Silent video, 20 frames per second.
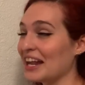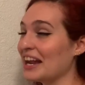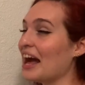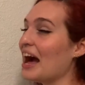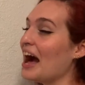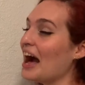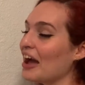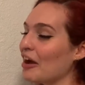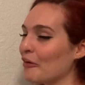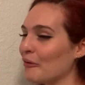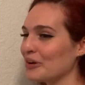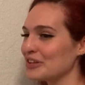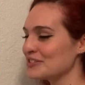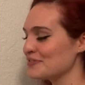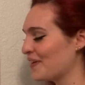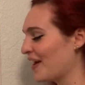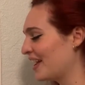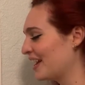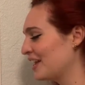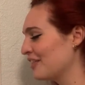and I always
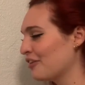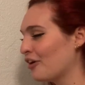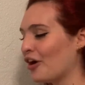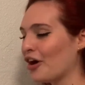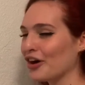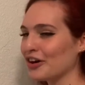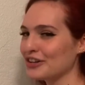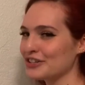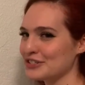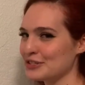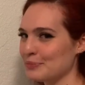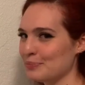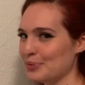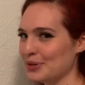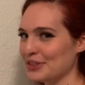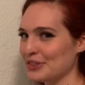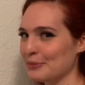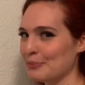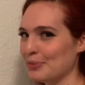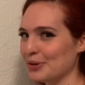find it the hardest to
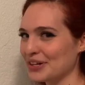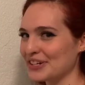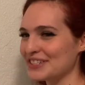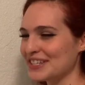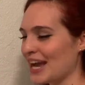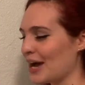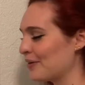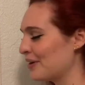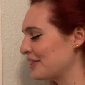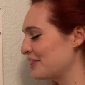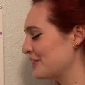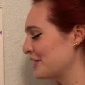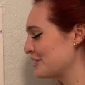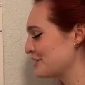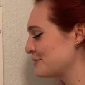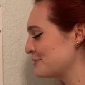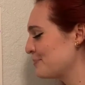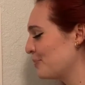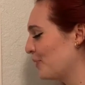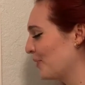put the book down at
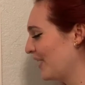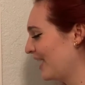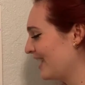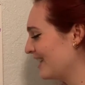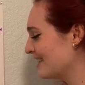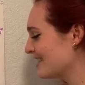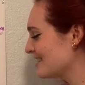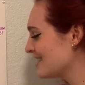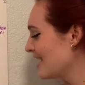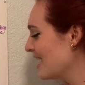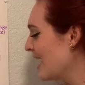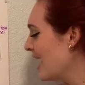this point.